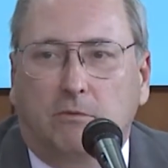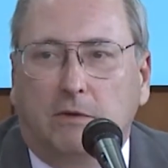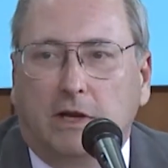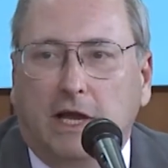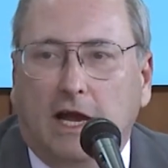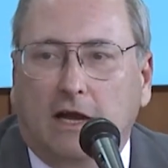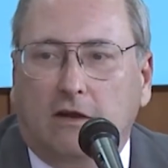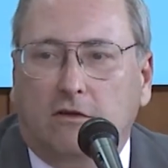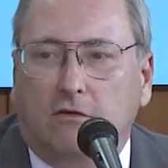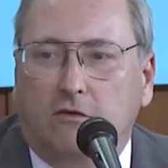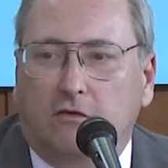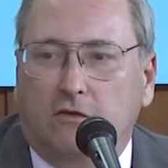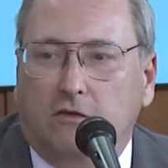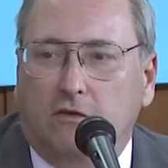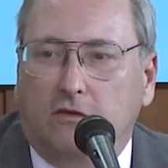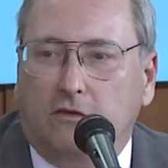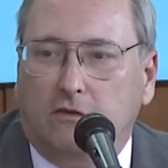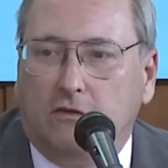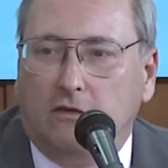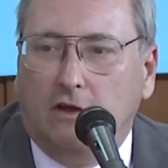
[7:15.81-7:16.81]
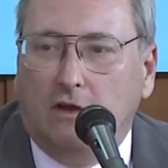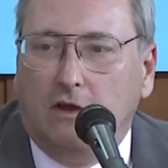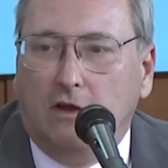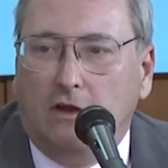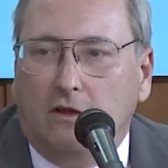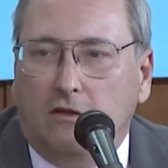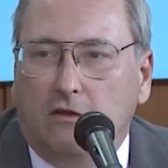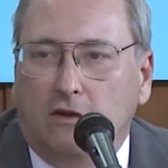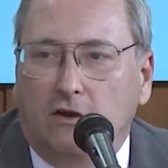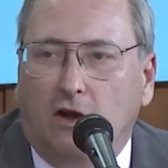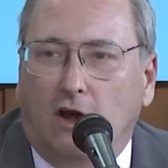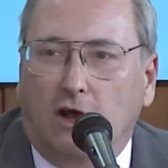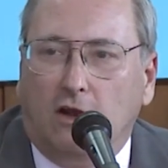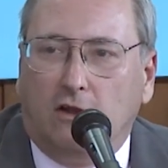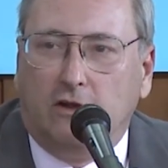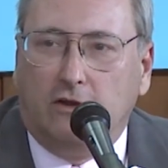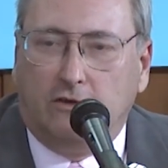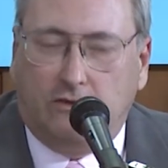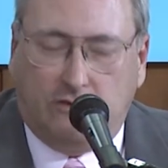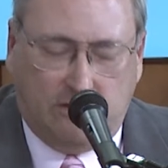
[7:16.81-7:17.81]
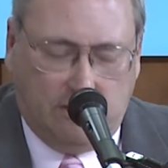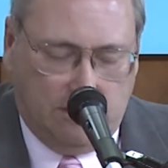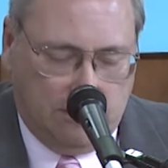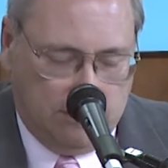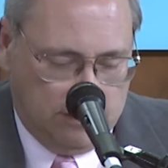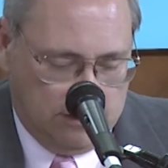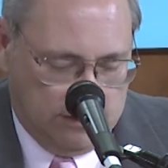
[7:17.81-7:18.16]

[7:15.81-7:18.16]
reactor since the Nautilus.